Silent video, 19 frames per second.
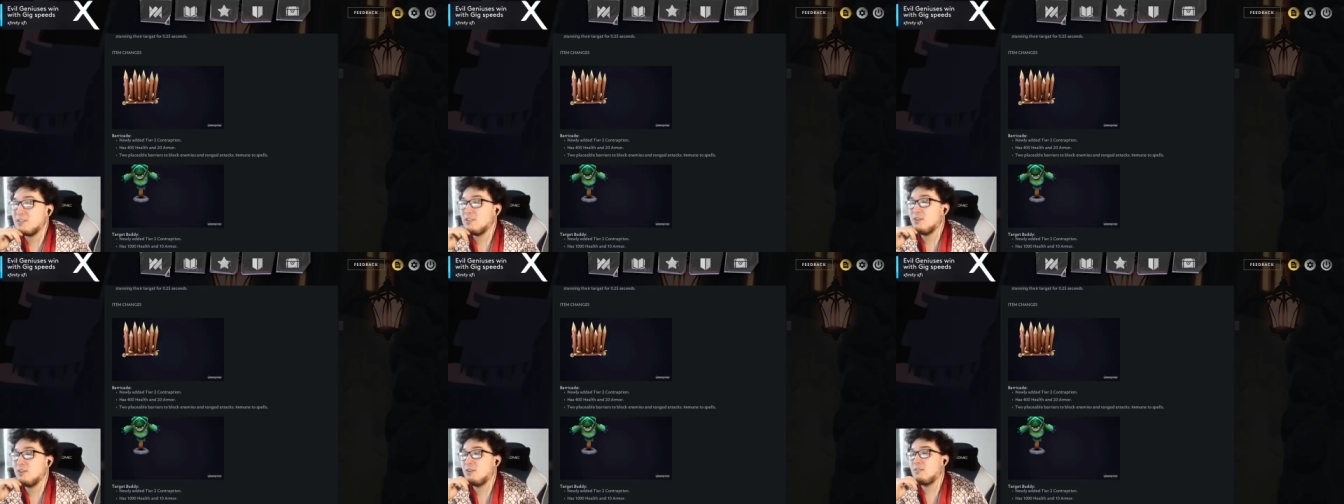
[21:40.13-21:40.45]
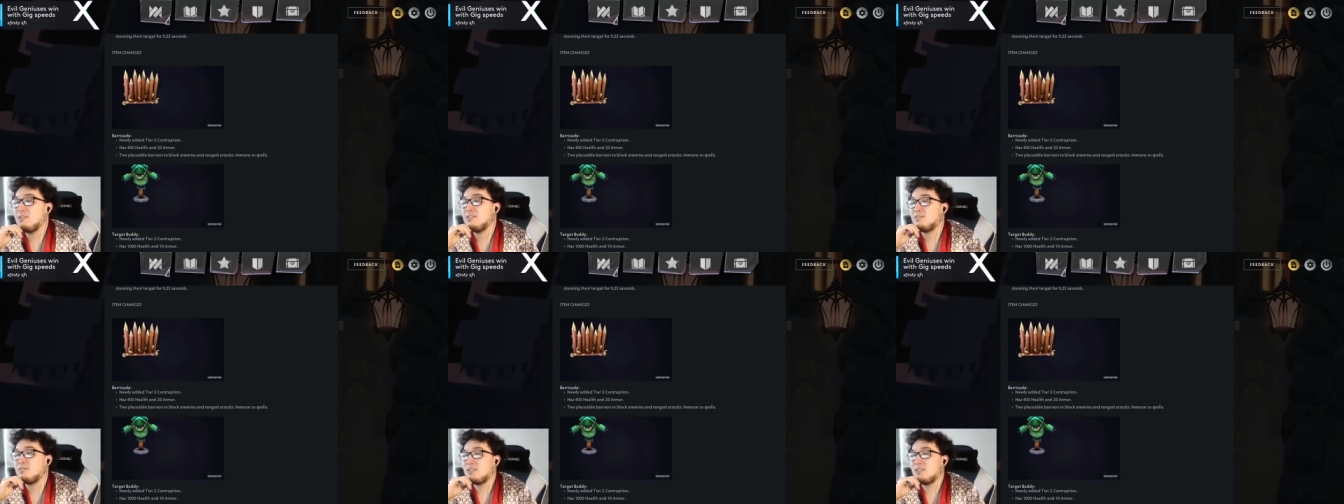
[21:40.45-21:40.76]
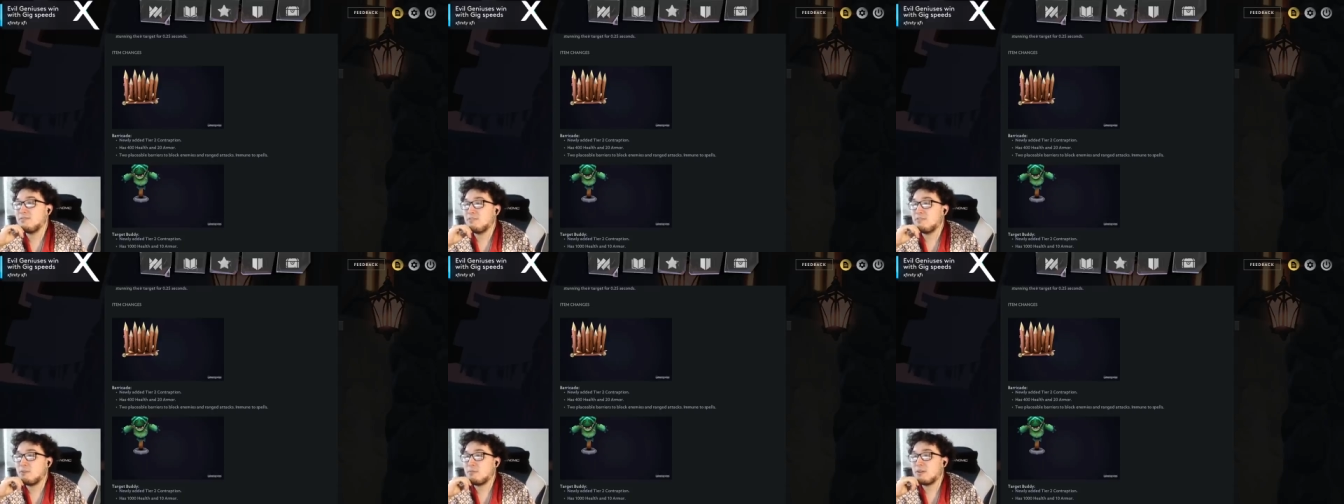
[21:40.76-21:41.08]
You're always
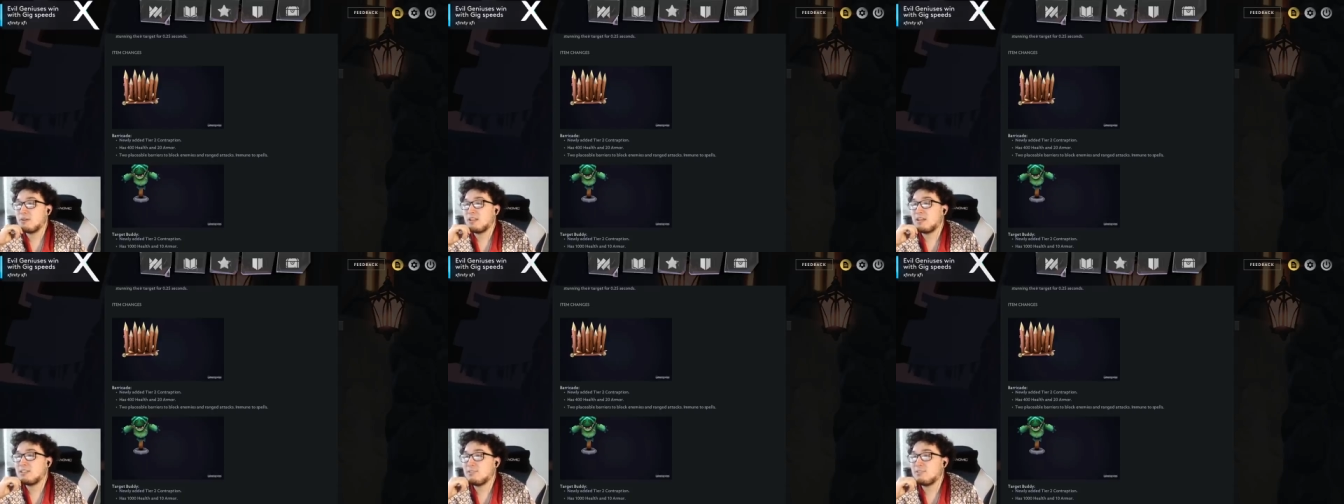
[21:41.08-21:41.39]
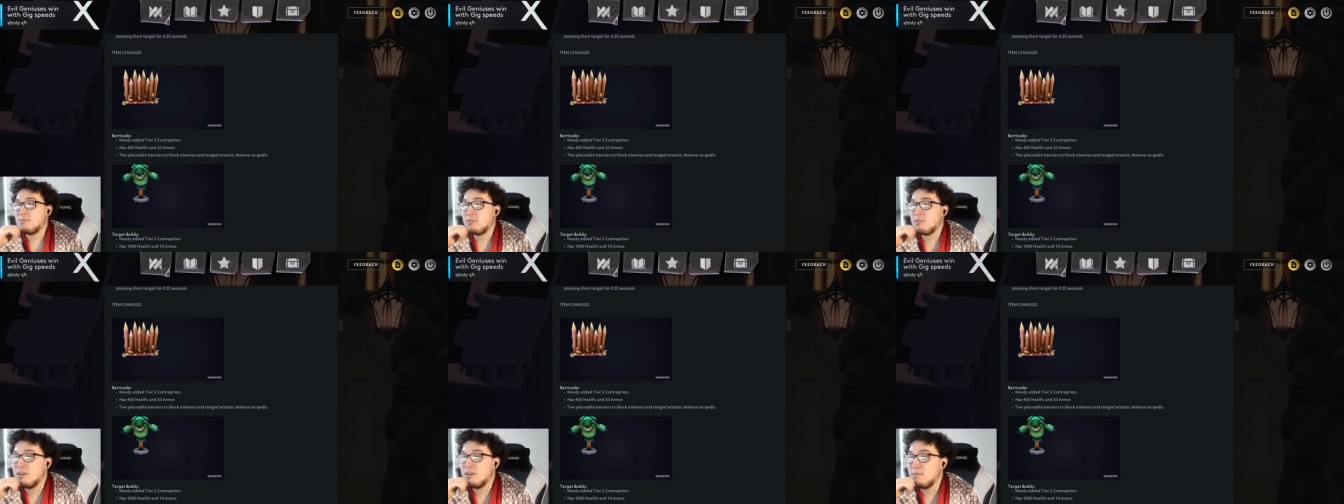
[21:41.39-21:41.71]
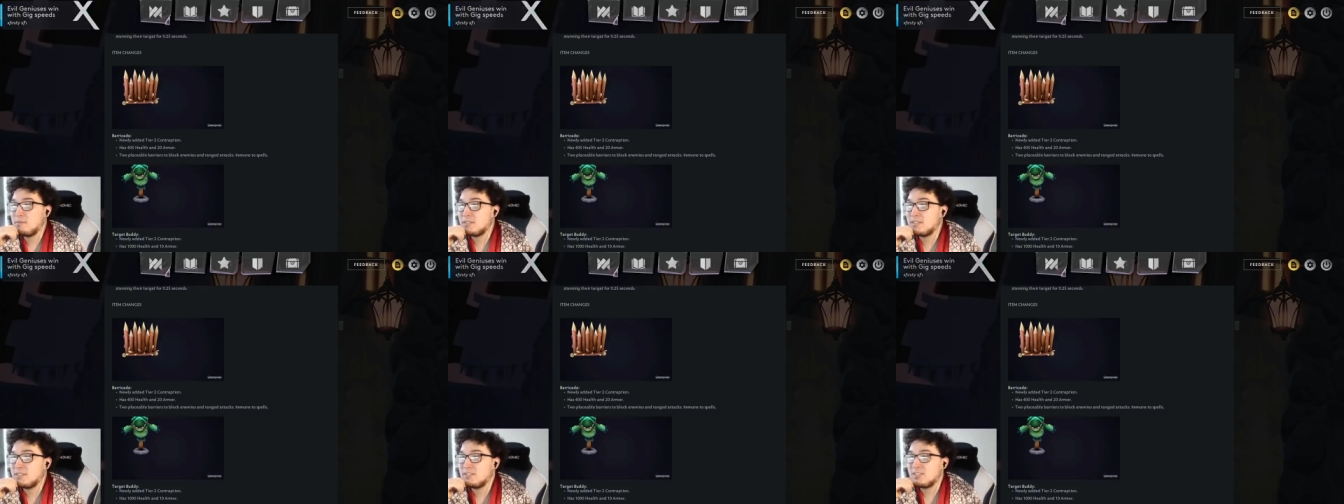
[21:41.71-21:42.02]
running 4 warlocks with
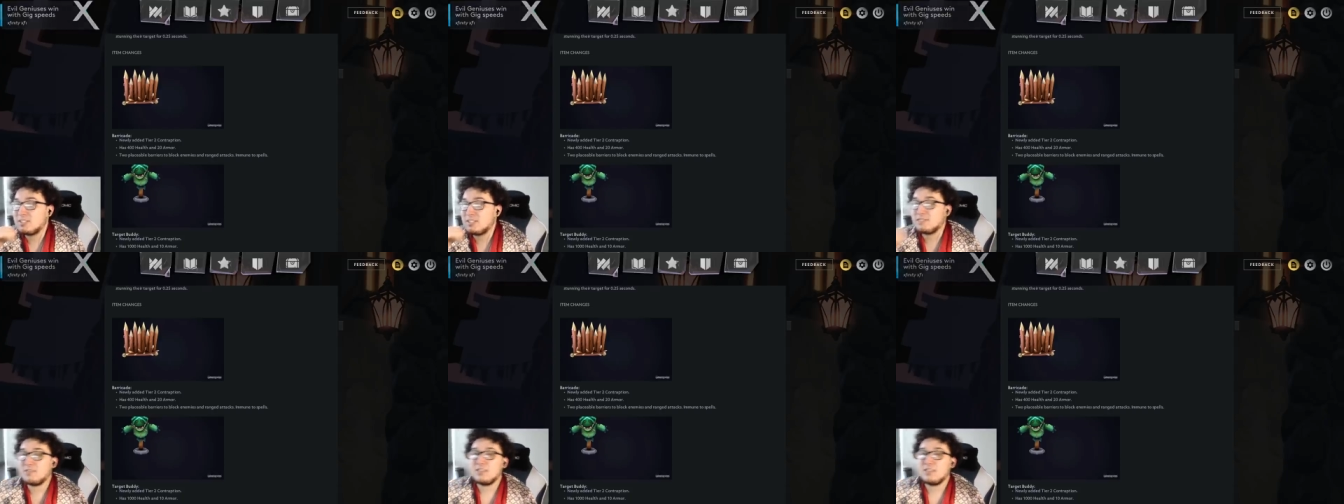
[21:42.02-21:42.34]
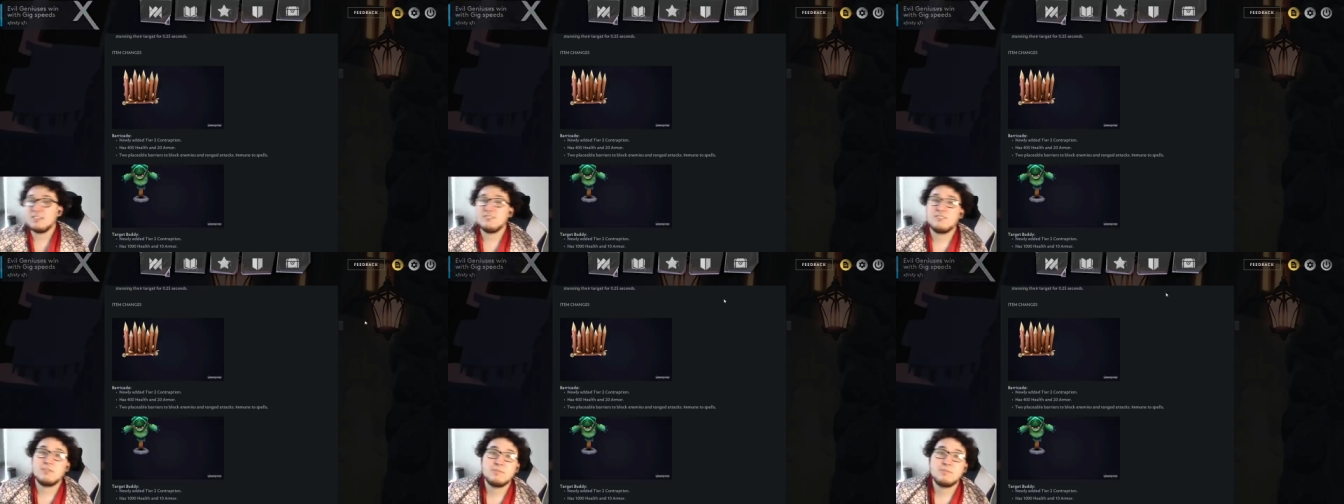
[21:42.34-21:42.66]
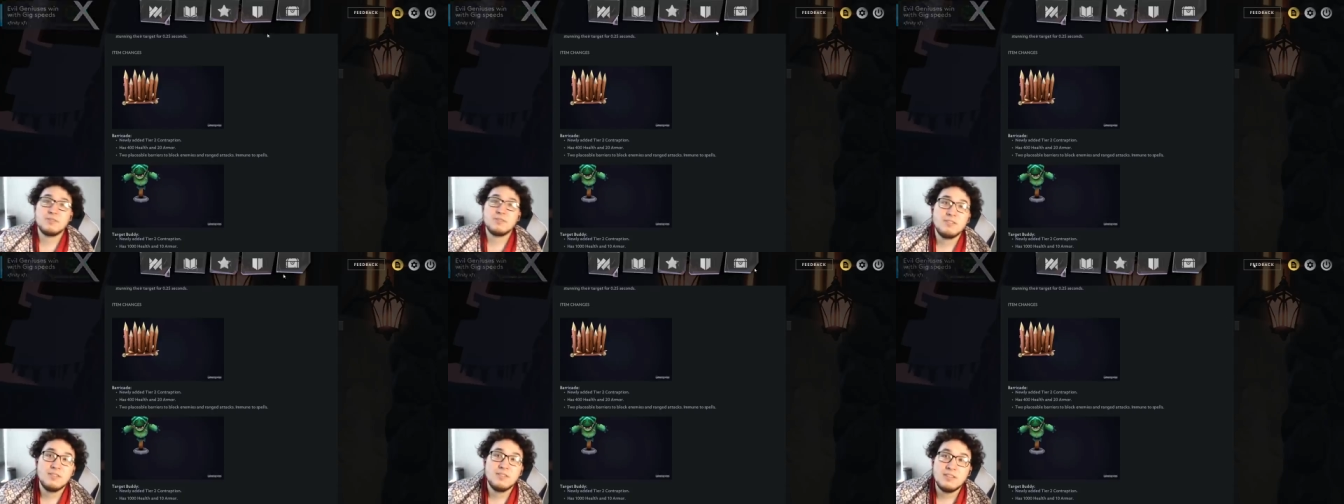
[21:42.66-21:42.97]
30% chance of finding
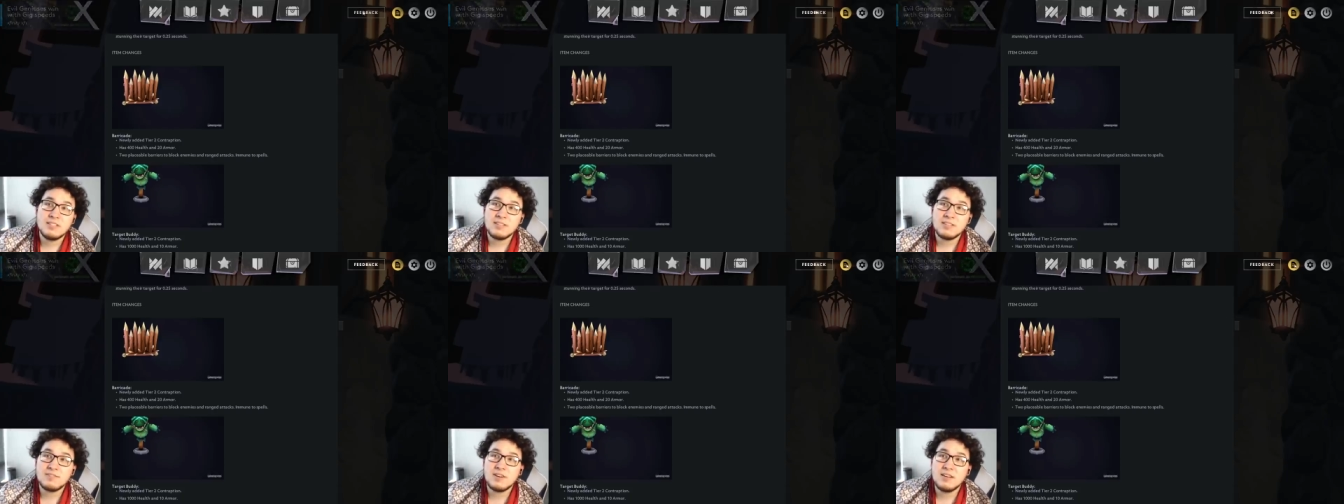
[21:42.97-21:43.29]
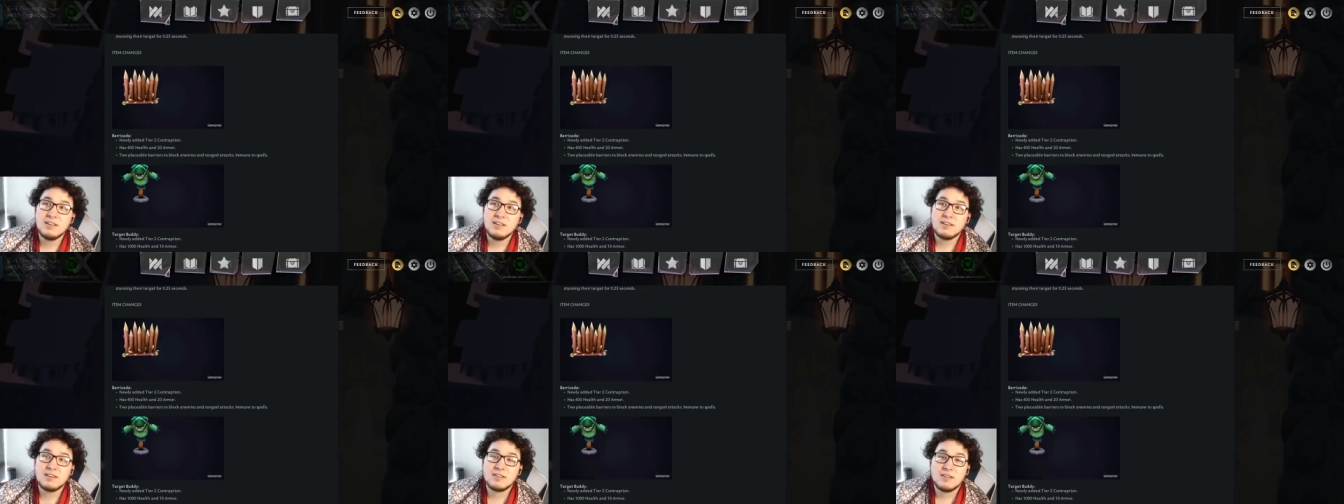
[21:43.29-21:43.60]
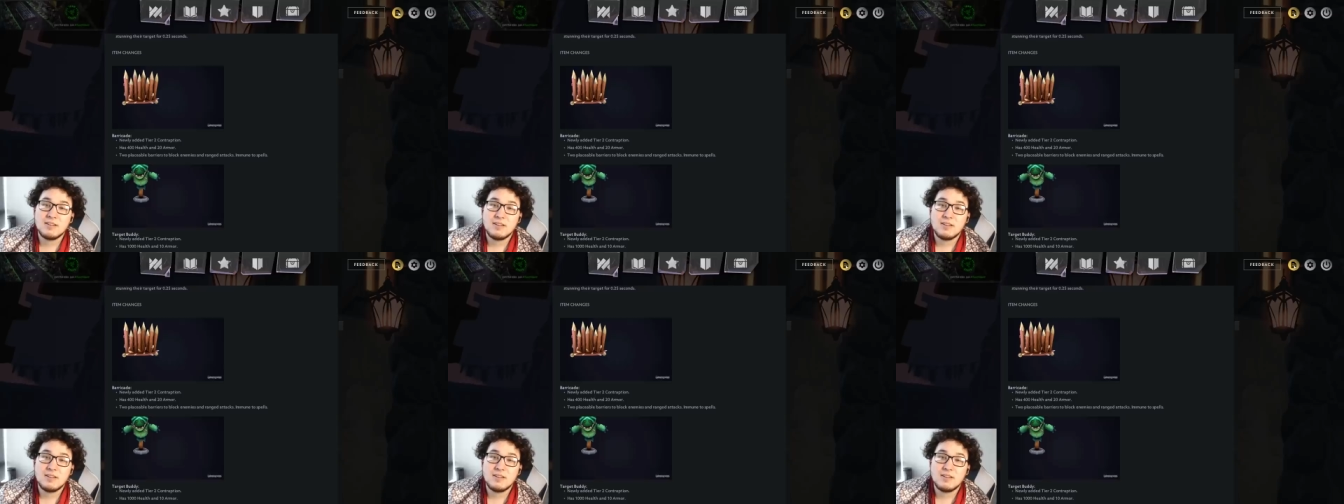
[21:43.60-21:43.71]
Disruptor. Is that right?